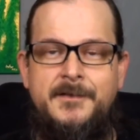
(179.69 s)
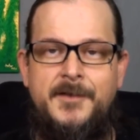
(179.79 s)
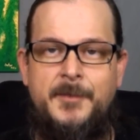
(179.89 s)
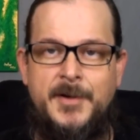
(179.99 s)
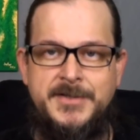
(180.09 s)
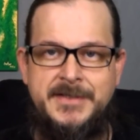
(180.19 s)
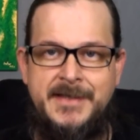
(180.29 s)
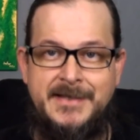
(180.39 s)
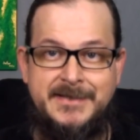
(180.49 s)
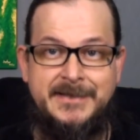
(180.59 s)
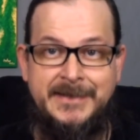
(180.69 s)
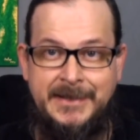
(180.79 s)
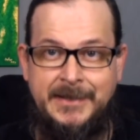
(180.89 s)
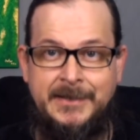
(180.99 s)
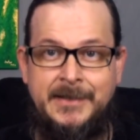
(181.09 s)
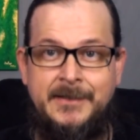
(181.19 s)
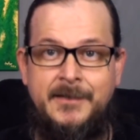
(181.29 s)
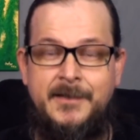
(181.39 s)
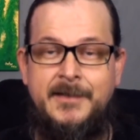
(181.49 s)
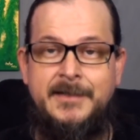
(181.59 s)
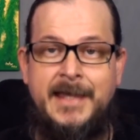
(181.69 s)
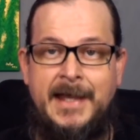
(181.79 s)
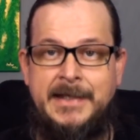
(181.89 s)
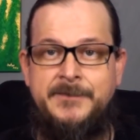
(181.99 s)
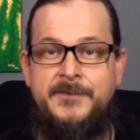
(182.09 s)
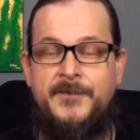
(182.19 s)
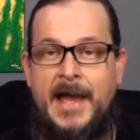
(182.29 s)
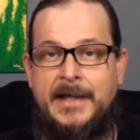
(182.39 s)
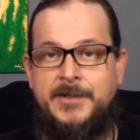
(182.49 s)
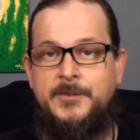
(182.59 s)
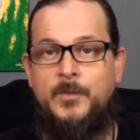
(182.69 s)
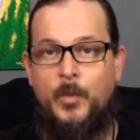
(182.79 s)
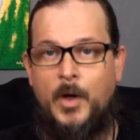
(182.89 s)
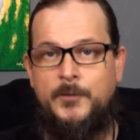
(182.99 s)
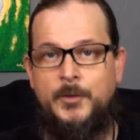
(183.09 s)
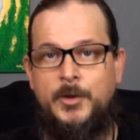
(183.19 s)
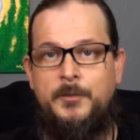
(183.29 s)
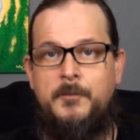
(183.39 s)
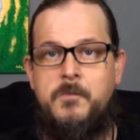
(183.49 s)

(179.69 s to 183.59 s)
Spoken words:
the person that is cleaning it can't even vacuum one room,